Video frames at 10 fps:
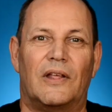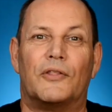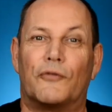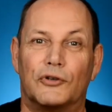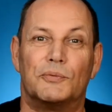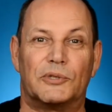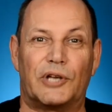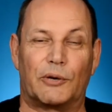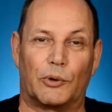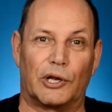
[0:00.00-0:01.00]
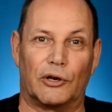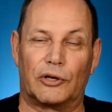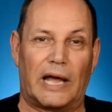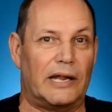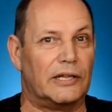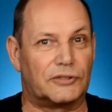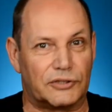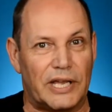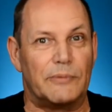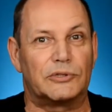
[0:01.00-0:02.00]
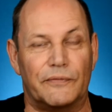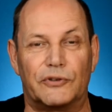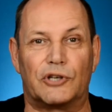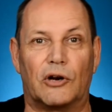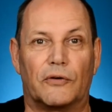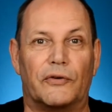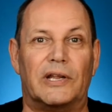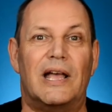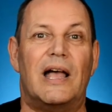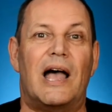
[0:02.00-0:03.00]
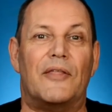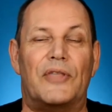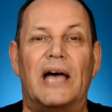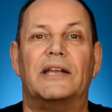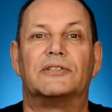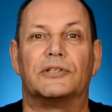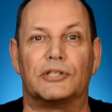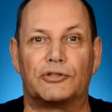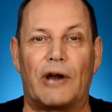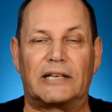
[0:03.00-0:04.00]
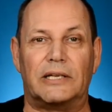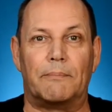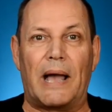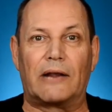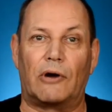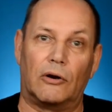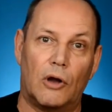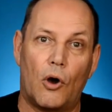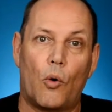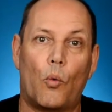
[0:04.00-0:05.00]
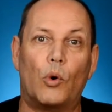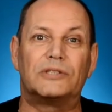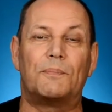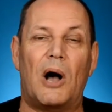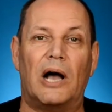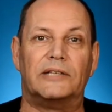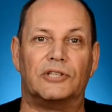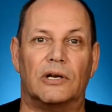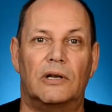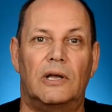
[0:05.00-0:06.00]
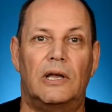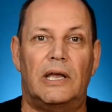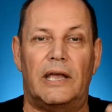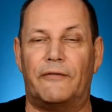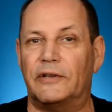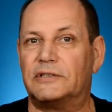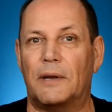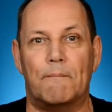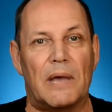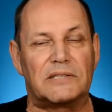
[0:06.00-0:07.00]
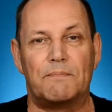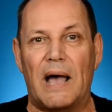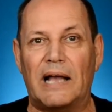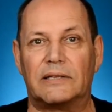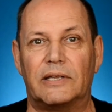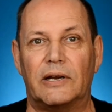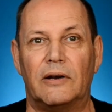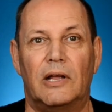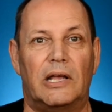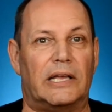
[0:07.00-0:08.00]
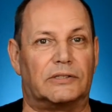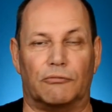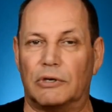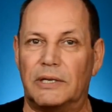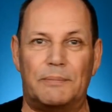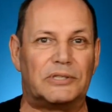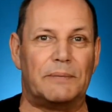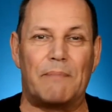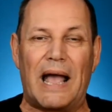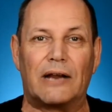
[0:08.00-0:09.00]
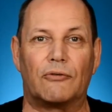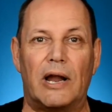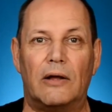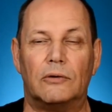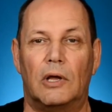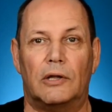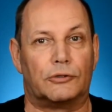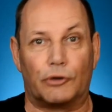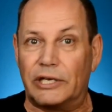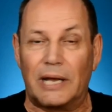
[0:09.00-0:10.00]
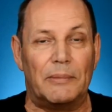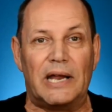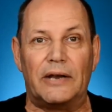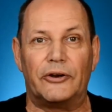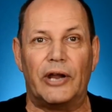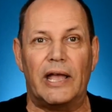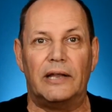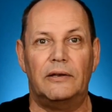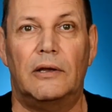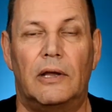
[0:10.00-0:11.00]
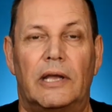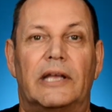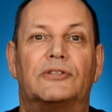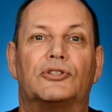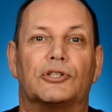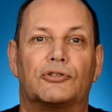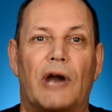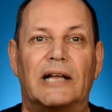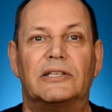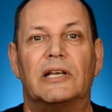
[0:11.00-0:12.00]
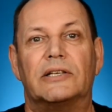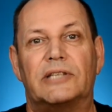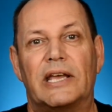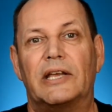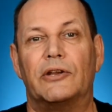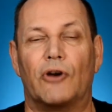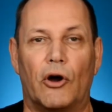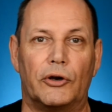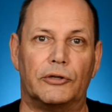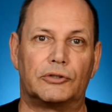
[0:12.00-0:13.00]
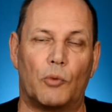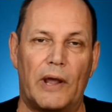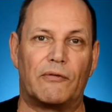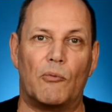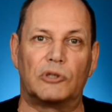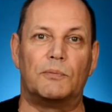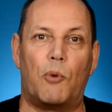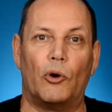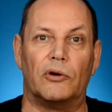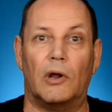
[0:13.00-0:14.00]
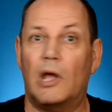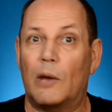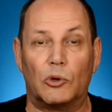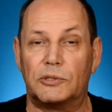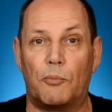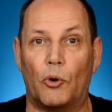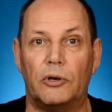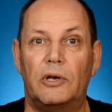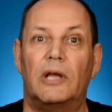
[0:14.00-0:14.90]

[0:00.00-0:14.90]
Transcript: The first mistake we're going to look at, it's the same as in photography, and that is a distracting background. What's behind you? If it's a mess back there, it's a really busy background, tree coming out of your head, it's distracting and taking your audience away from what's important. And what's important?